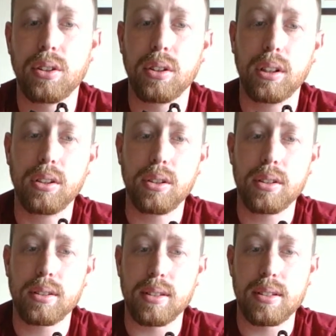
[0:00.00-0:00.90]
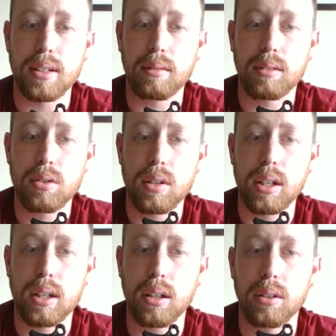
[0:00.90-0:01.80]
you're going to notice the safety is
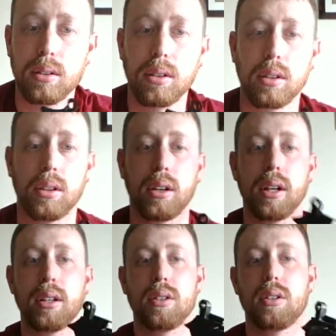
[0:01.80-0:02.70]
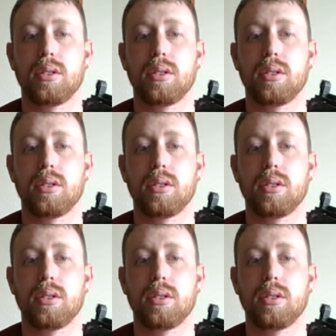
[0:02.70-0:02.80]
right here, right?